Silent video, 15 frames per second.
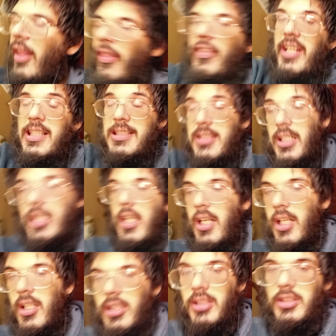This
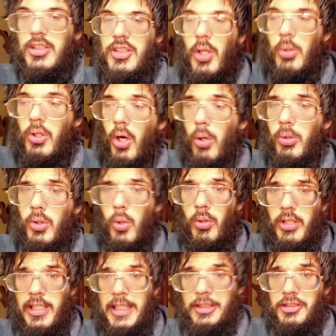so-called
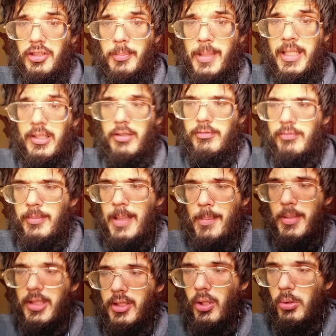court instrument,
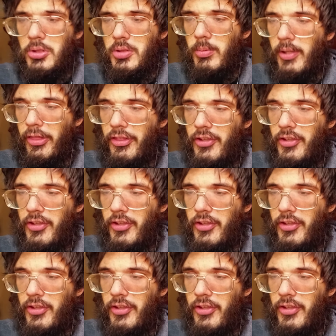remember, it goes to a